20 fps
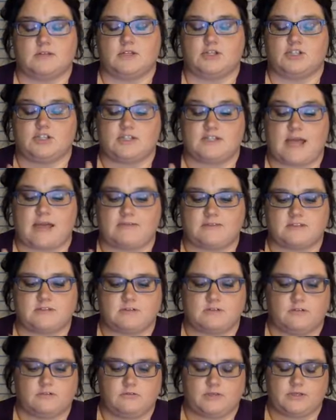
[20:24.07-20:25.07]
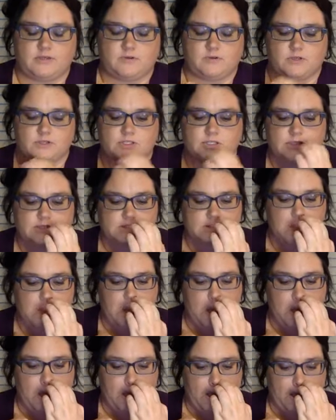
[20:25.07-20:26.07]
It's just absolutely gorgeous.
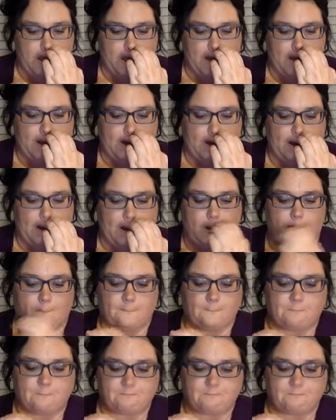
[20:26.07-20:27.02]
Now,